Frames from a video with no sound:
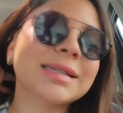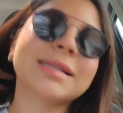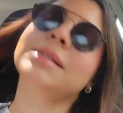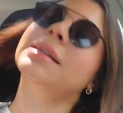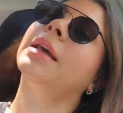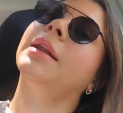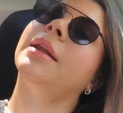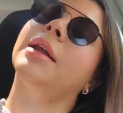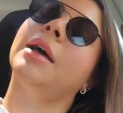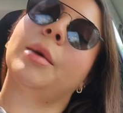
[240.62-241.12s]

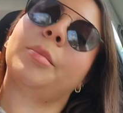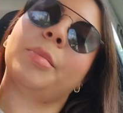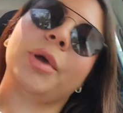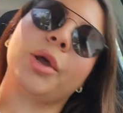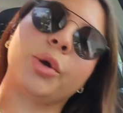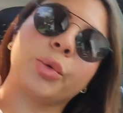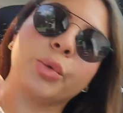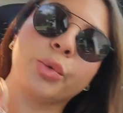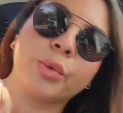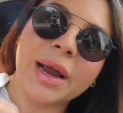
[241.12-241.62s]
set up
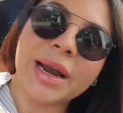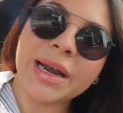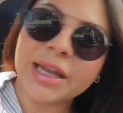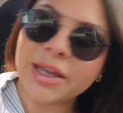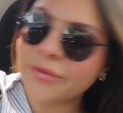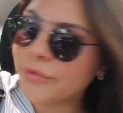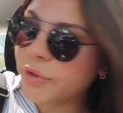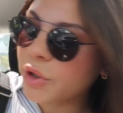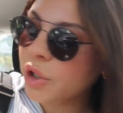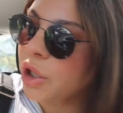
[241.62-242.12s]
and ready
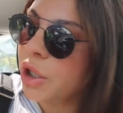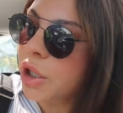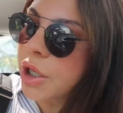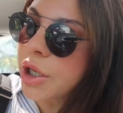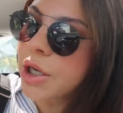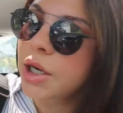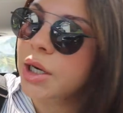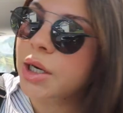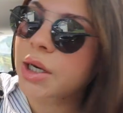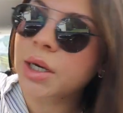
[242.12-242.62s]
for
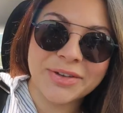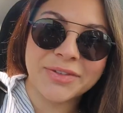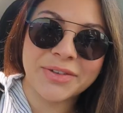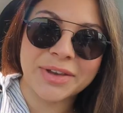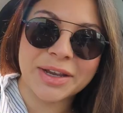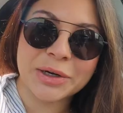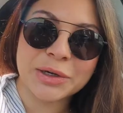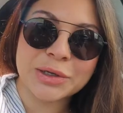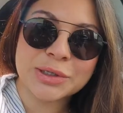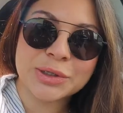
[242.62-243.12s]
her.
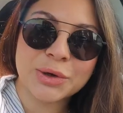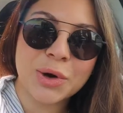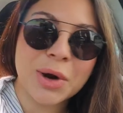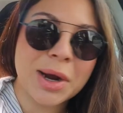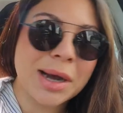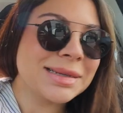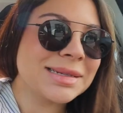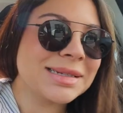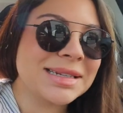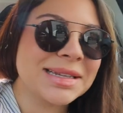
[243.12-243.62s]
Fingers
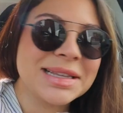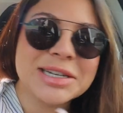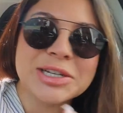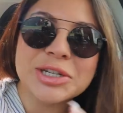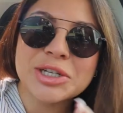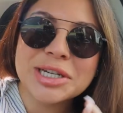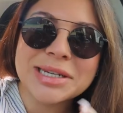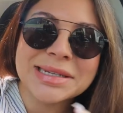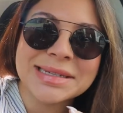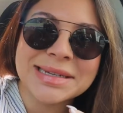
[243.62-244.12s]
crossed that
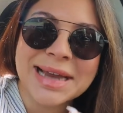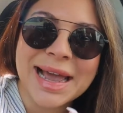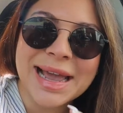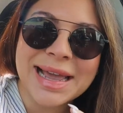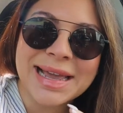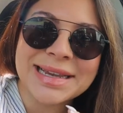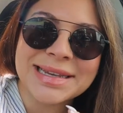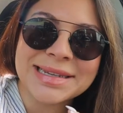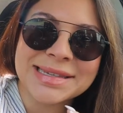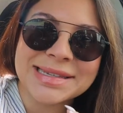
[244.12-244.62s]
she's
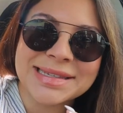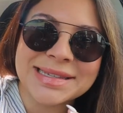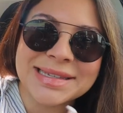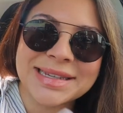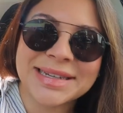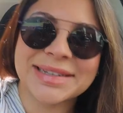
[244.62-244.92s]
nice.